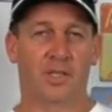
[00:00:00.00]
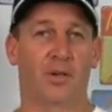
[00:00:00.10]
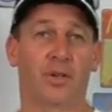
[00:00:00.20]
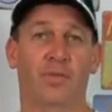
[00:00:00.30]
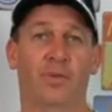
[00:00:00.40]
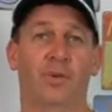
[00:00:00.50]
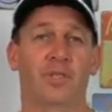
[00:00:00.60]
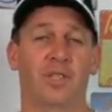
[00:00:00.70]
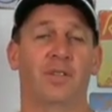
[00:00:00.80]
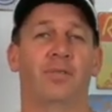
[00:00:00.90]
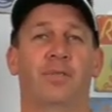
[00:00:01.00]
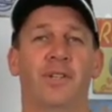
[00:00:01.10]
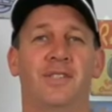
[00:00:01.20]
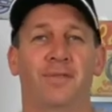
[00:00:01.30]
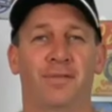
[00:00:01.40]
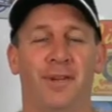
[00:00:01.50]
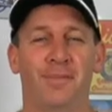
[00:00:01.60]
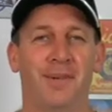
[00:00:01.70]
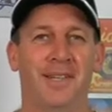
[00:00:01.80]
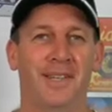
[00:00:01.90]
So looking forward to seeing friends and
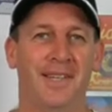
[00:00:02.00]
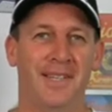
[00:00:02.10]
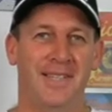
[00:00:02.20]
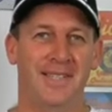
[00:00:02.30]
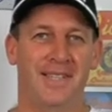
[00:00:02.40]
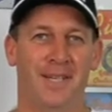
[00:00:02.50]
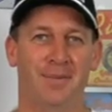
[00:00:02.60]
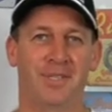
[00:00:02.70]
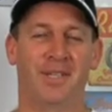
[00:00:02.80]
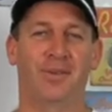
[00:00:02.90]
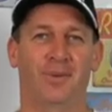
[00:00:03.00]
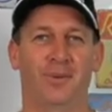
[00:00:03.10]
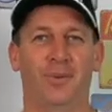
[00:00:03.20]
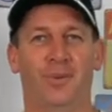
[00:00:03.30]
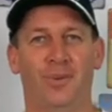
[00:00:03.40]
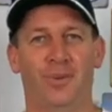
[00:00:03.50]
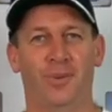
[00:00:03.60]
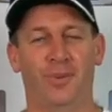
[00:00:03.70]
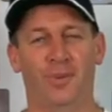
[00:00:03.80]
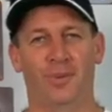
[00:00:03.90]
family, and seeing
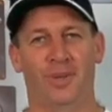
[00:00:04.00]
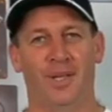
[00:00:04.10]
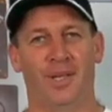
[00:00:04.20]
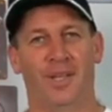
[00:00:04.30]
all